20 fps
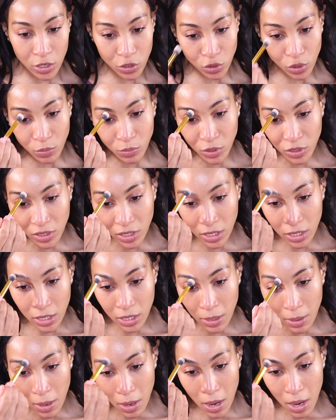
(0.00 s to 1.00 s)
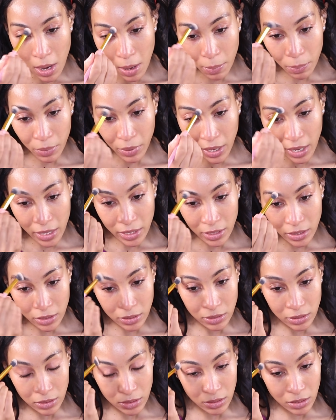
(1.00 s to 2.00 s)
So I'm just gonna apply
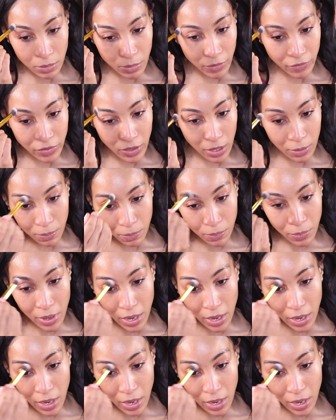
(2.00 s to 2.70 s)
some of that